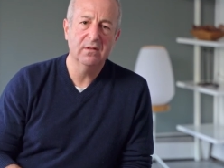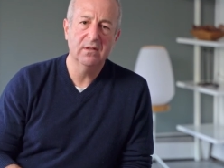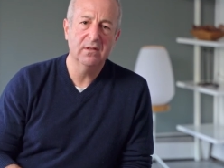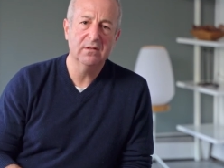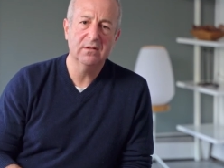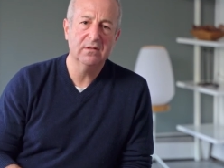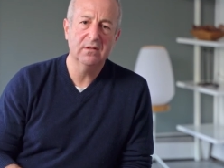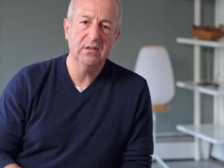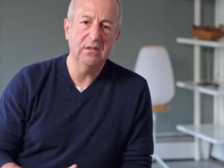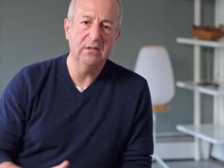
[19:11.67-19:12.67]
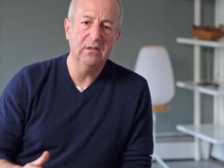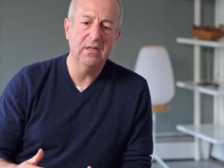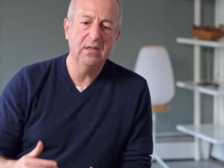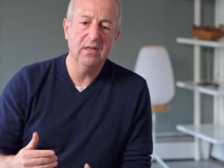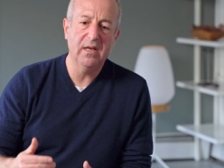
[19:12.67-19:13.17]
This, he
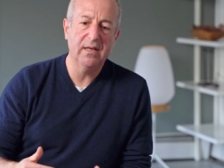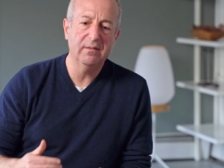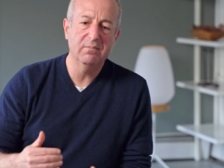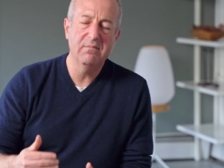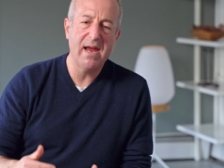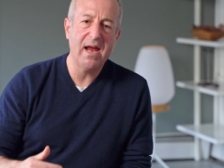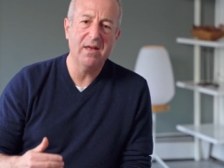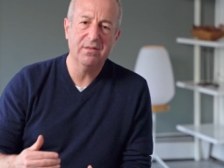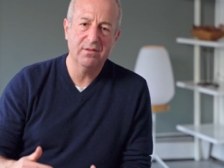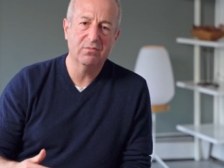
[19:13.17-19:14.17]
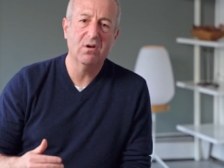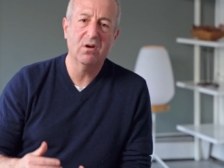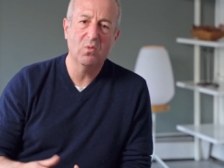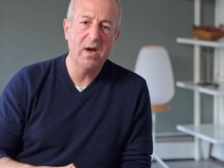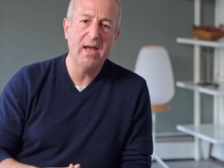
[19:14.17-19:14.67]
did that math the
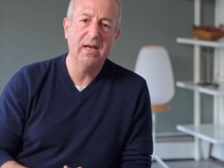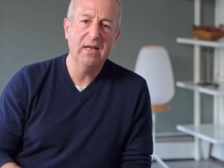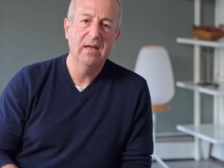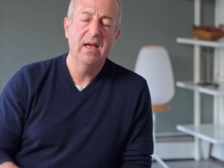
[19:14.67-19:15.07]
wrong way.